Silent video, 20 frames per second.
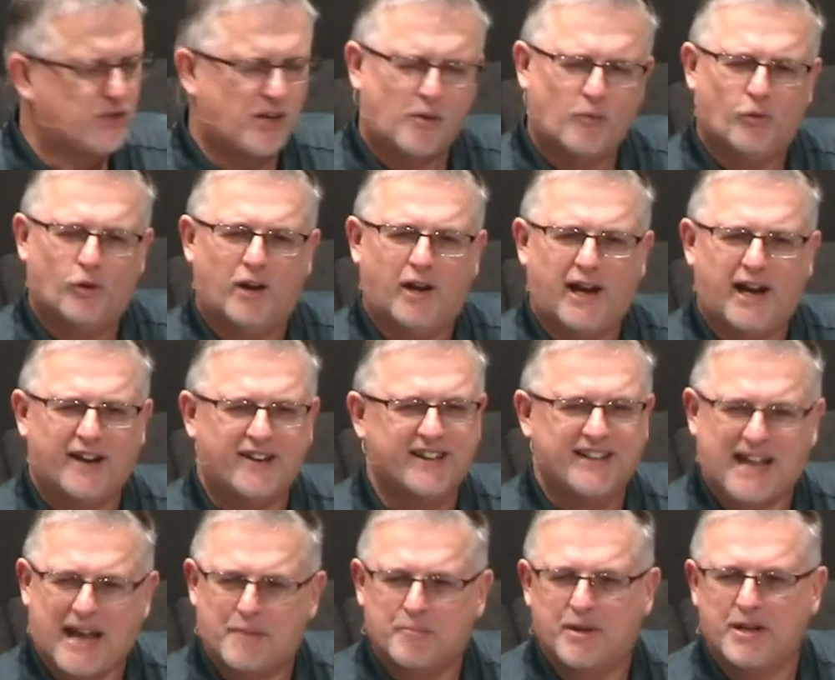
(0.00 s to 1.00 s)
You say, well, how
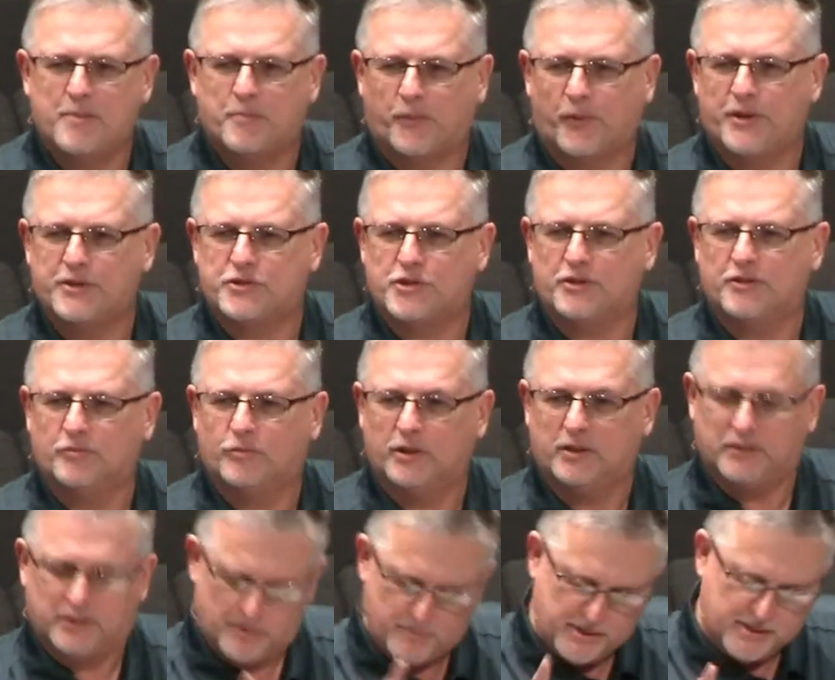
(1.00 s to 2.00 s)
can that be, preacher?
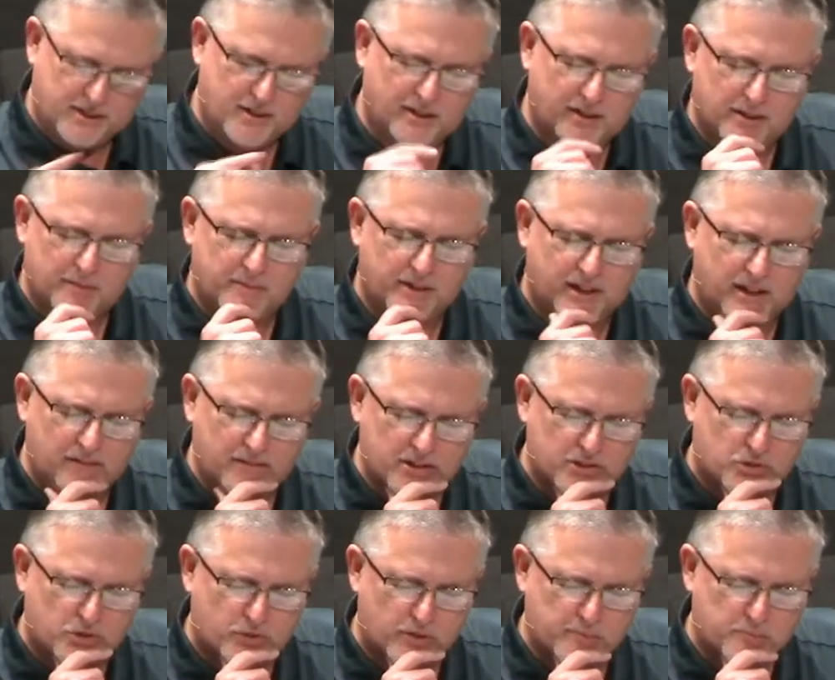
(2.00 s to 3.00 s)
Well, let me, let me give
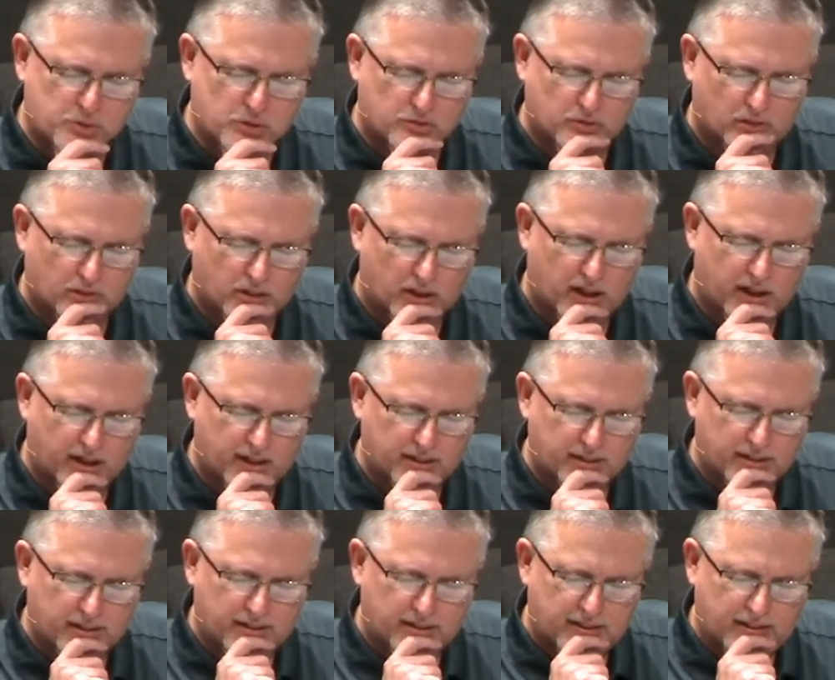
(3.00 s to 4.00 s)
you a scripture on
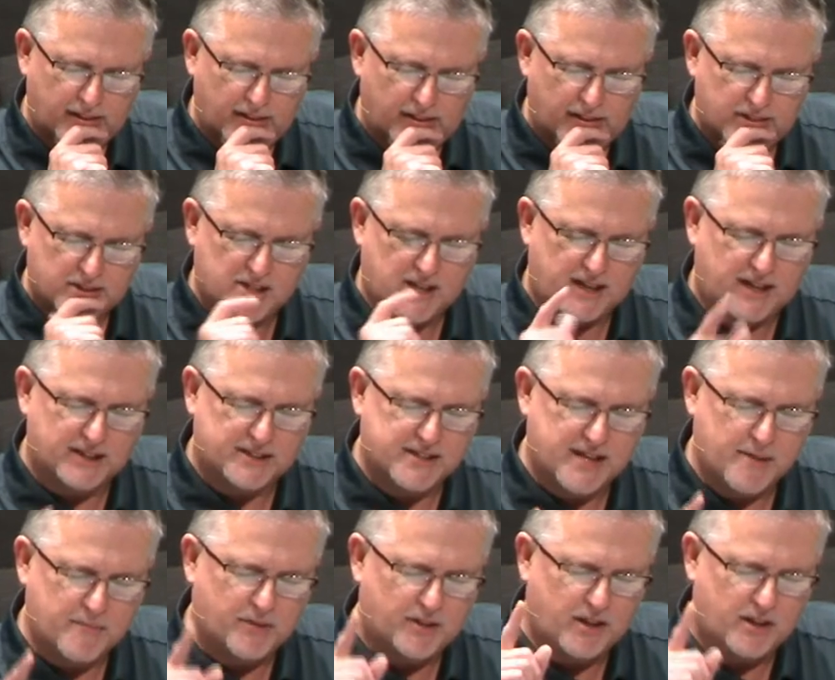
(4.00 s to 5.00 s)
that.
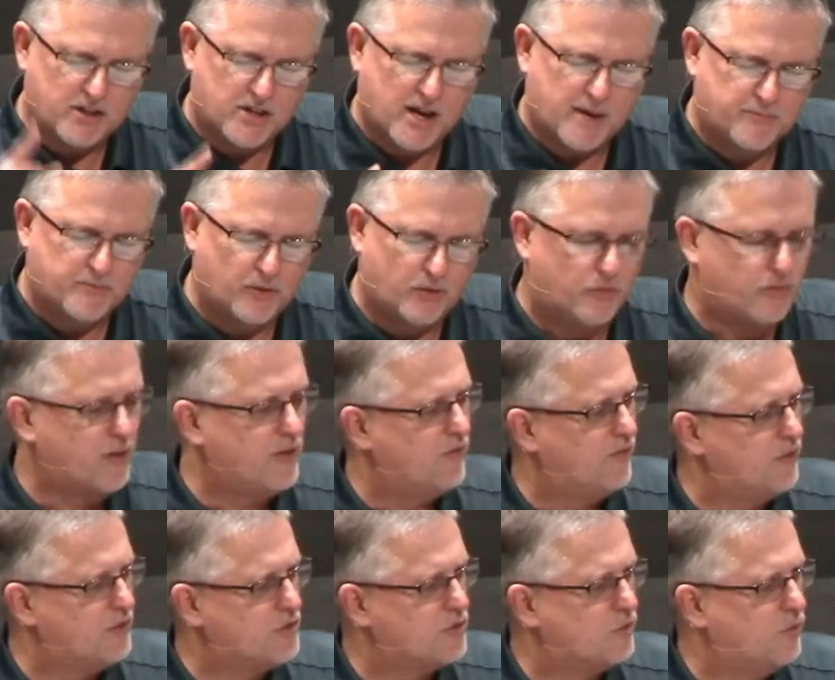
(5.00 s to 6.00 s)
2 Timothy chapter
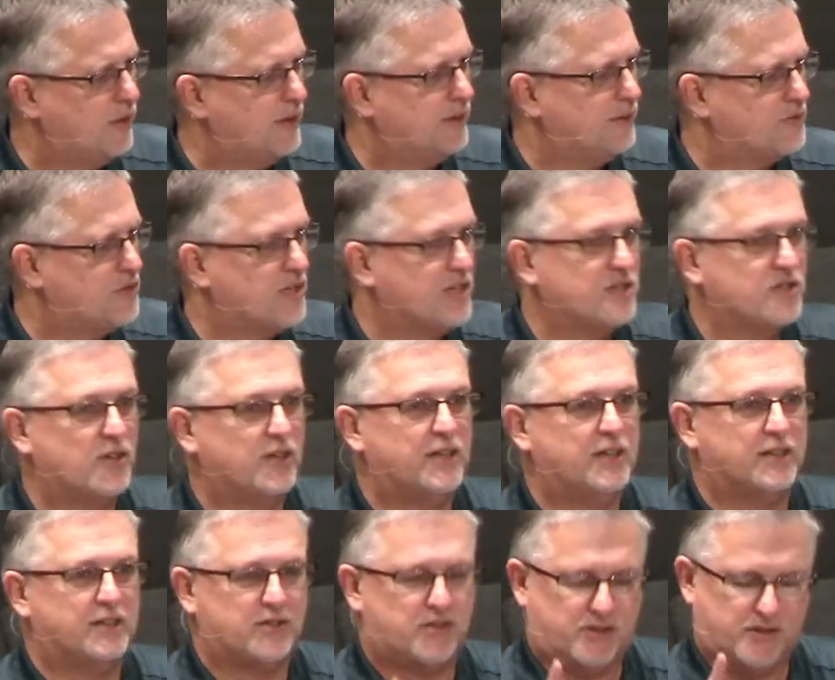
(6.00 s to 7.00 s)
3 verse 12 says
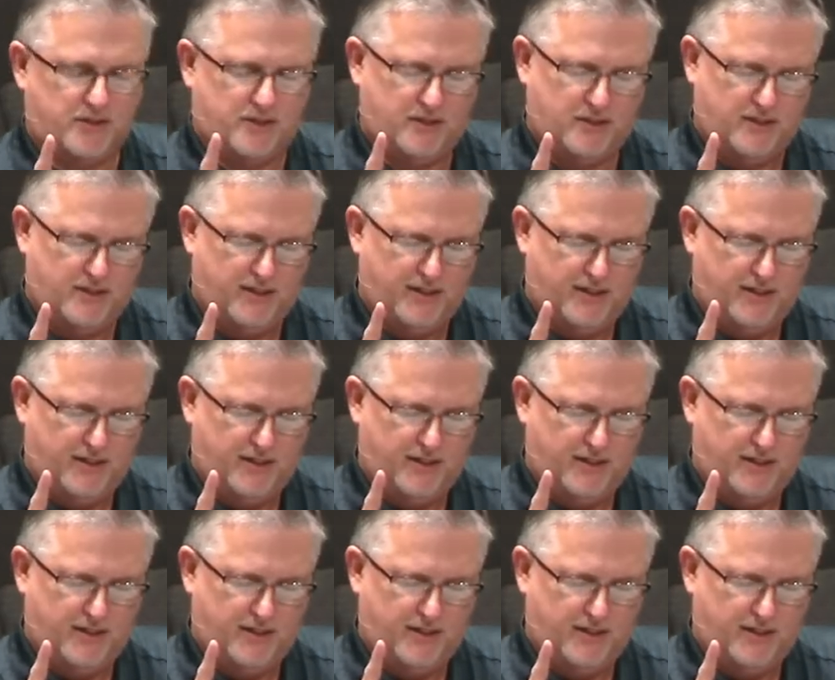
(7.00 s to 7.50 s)
this.